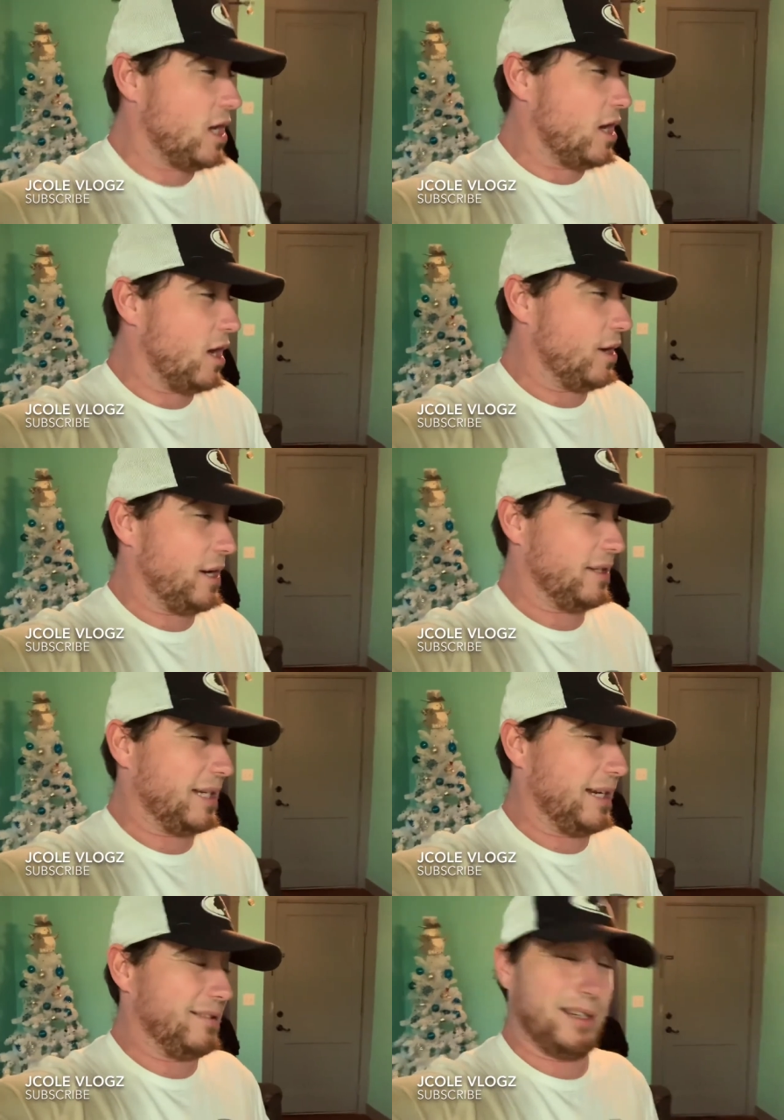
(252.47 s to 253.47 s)
Uh, yeah, I think
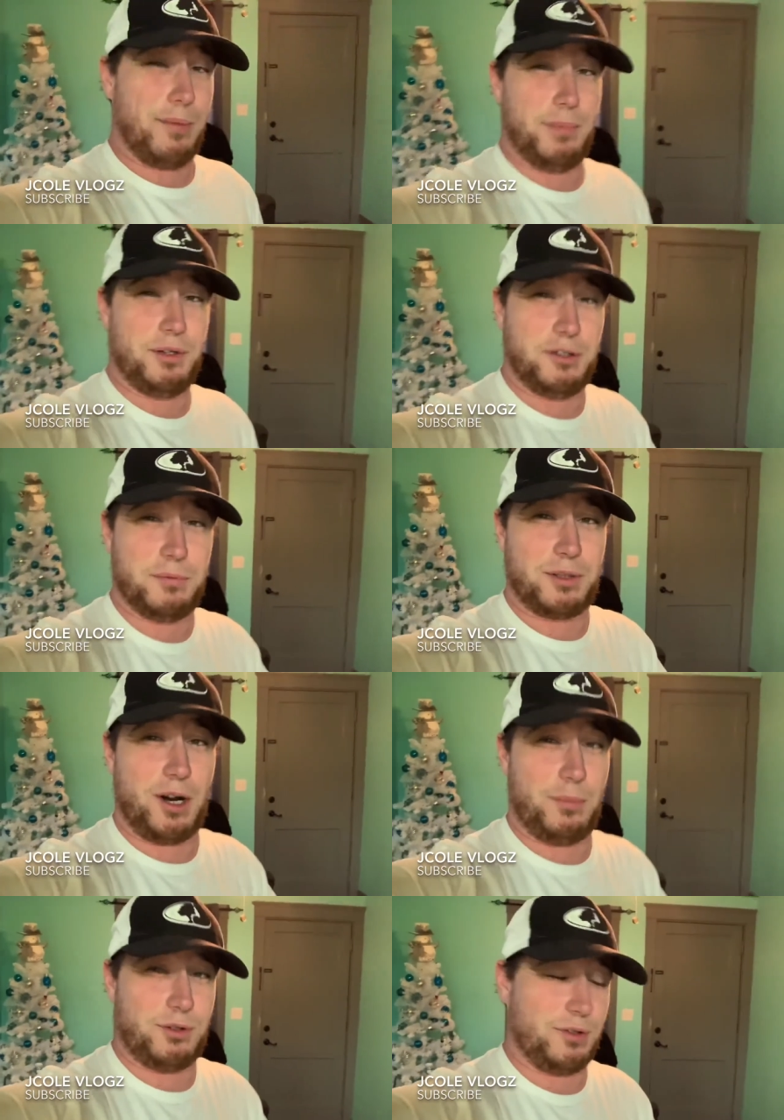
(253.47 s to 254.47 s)
he has like a million
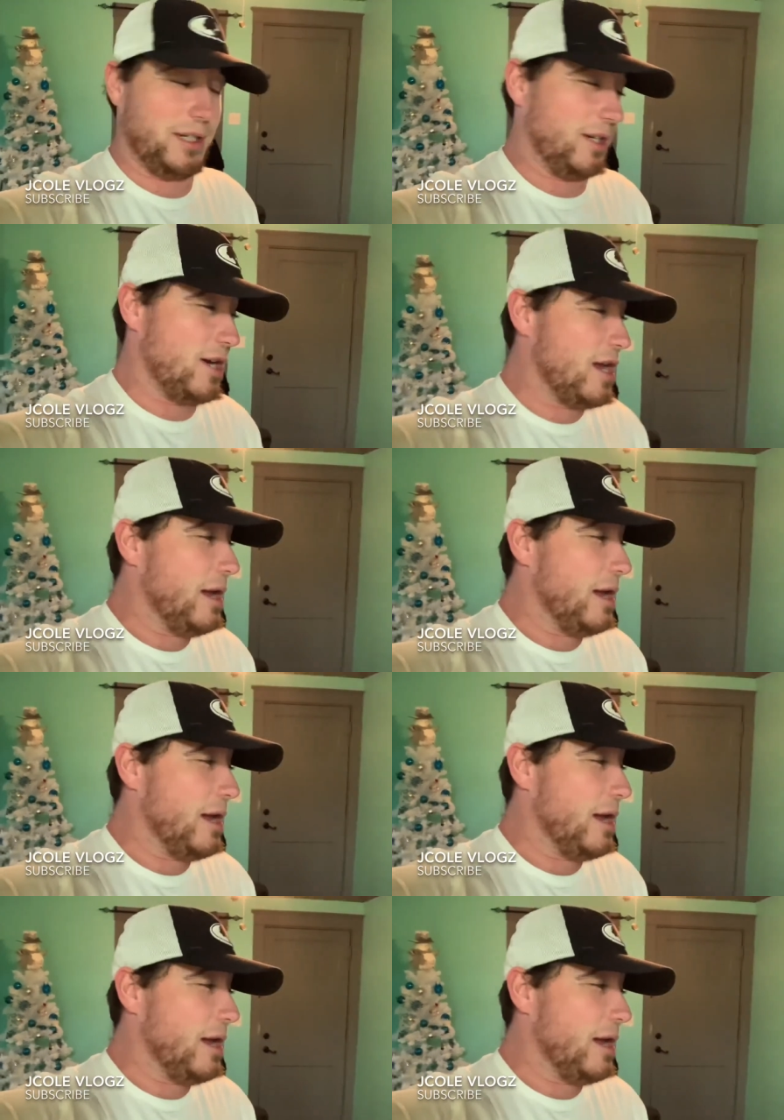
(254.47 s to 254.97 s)
subscribers on here.